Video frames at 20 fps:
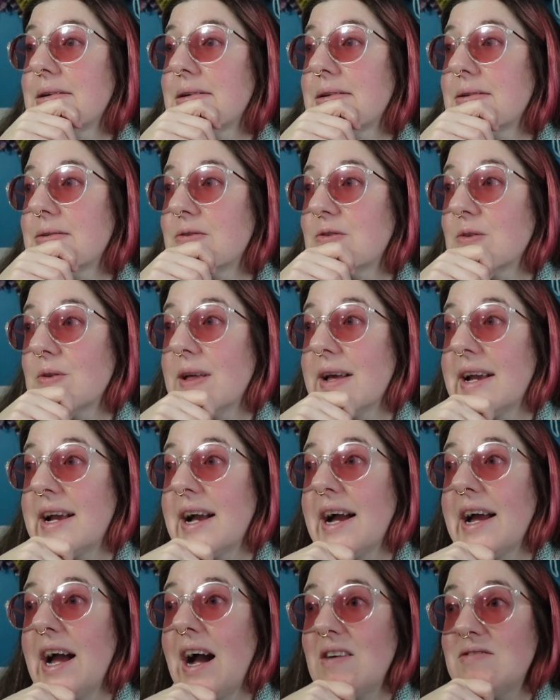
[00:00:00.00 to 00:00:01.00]
So like
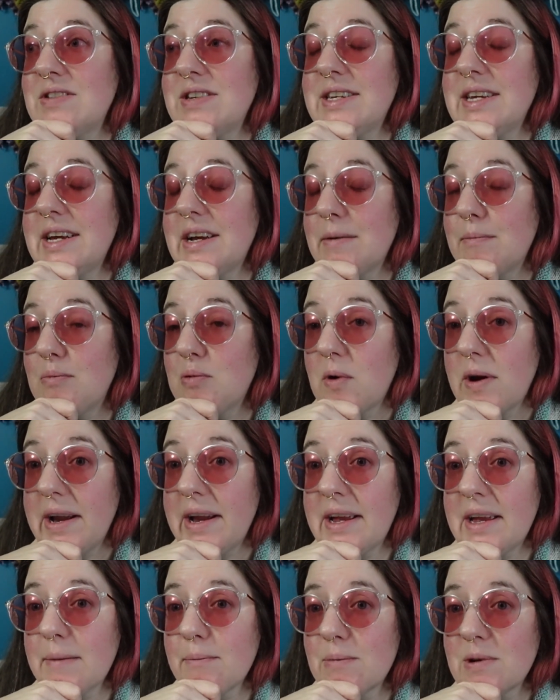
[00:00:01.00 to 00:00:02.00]
I have to take a
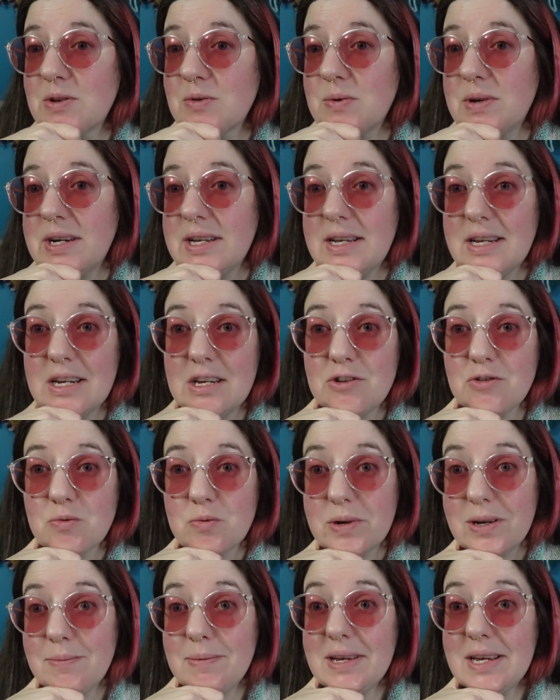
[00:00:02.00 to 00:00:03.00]
break in between each
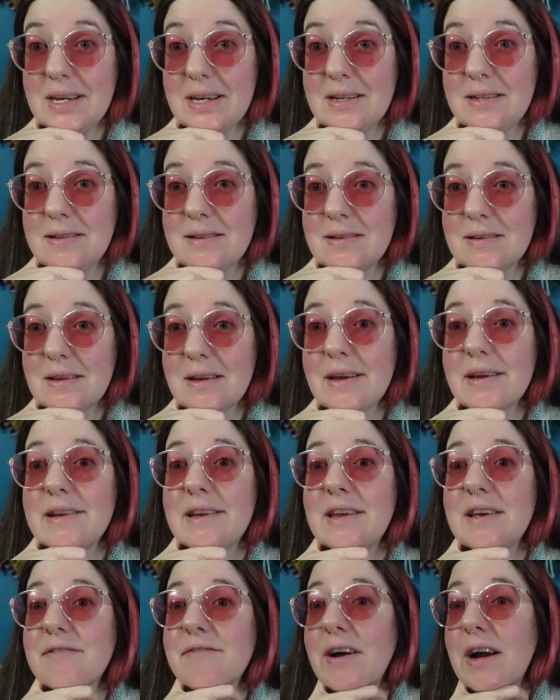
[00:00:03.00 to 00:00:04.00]
repeat, and
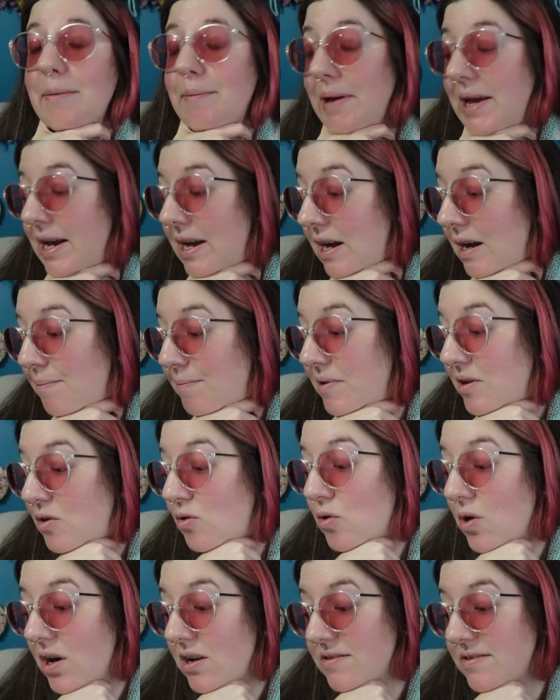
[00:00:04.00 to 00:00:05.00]
if I pick up the
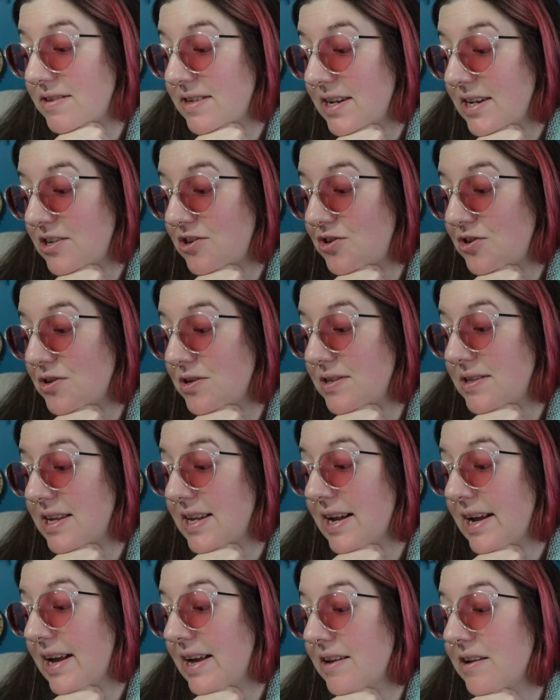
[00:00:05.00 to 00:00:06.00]
cross stitch, then
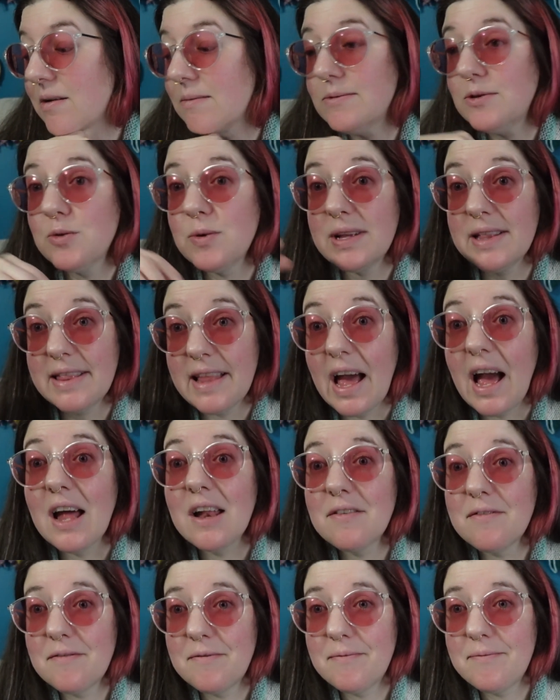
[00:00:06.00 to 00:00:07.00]
I end up doing that
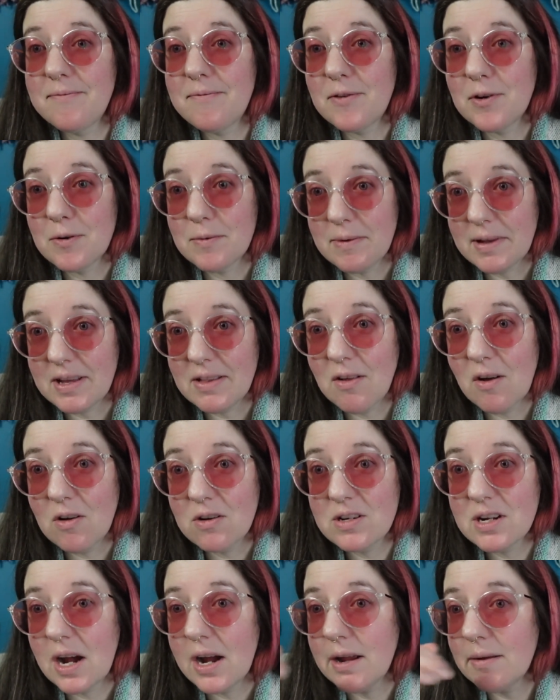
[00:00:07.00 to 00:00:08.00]
for a really long
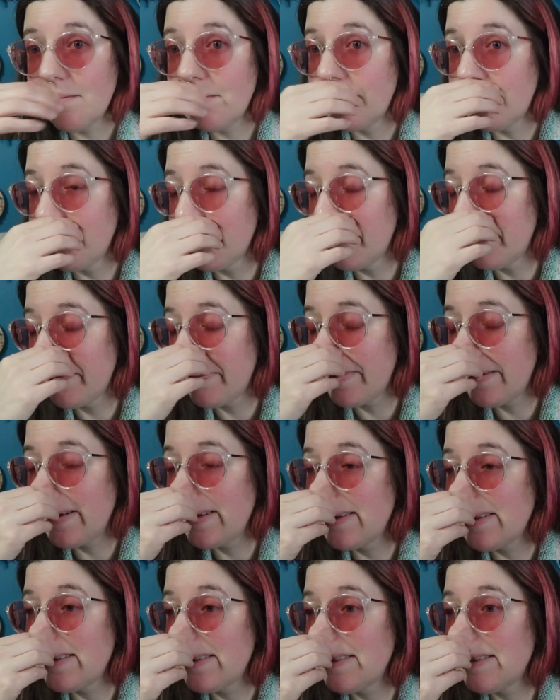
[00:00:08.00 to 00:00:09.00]
time.
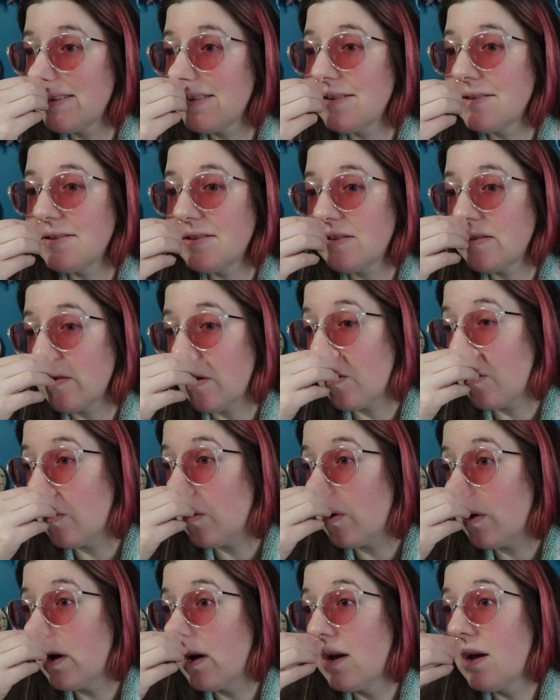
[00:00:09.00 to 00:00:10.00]

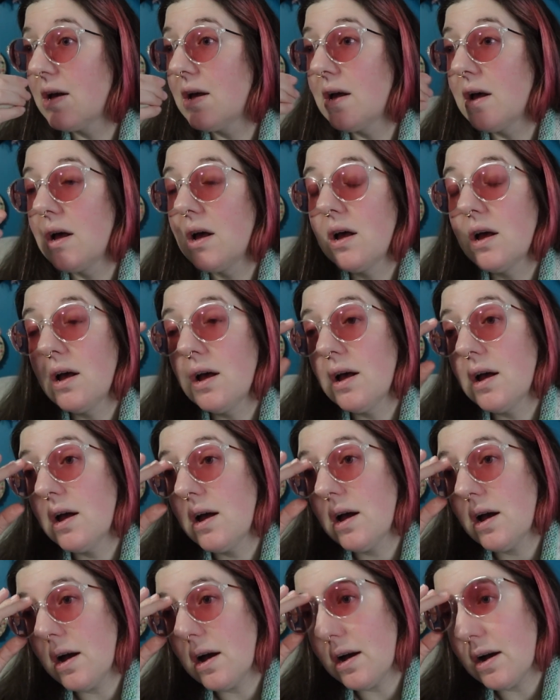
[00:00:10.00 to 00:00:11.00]
So
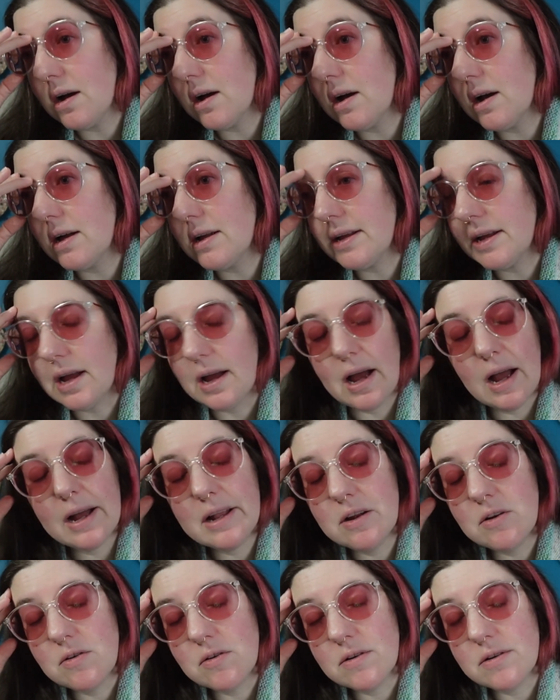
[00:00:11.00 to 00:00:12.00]
yeah, I
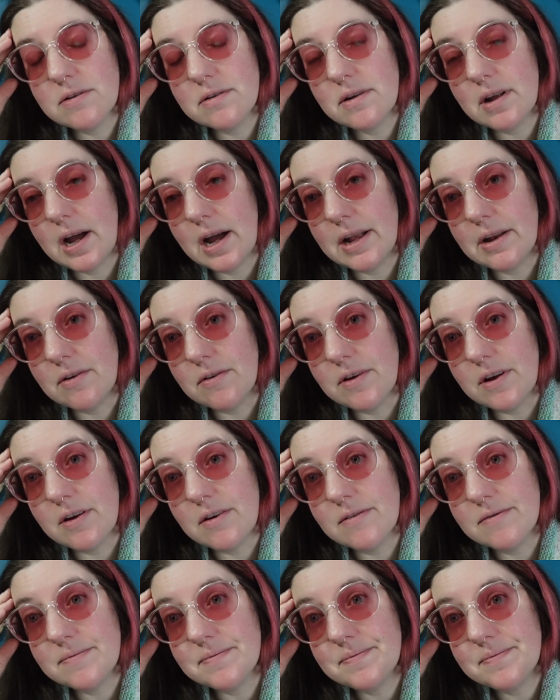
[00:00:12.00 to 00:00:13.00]
don't know.